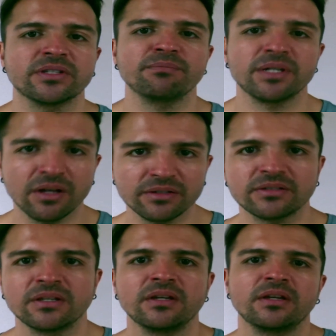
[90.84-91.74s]
because
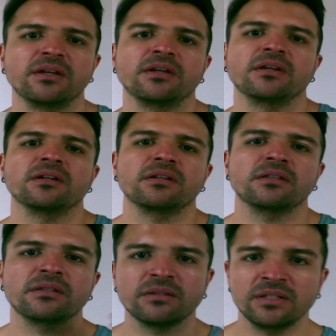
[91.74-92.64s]

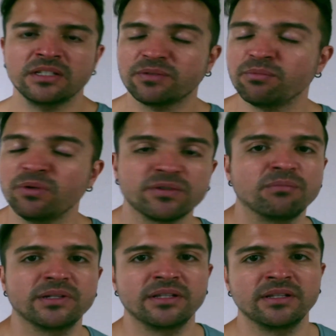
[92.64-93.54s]
this moved
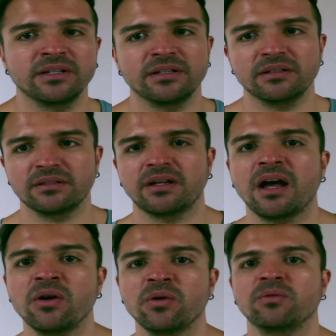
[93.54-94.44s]
completely
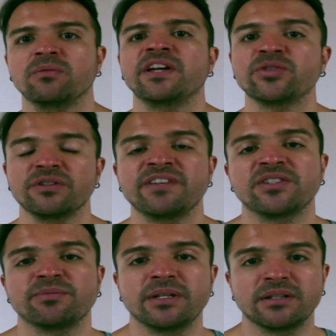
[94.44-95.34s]
how venture
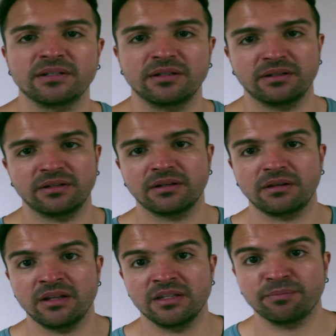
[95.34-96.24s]
investment
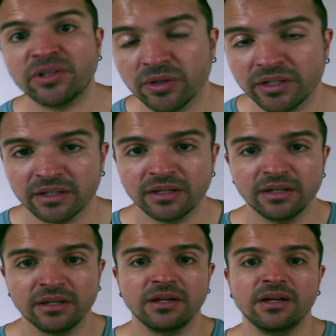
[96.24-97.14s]
and especially
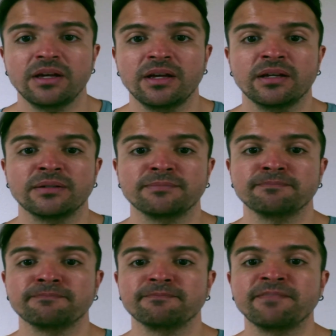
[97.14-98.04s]

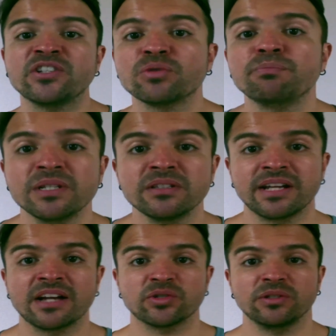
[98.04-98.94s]
venture building
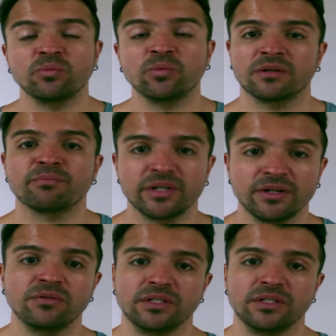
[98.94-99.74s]
actually worked pre-COVID.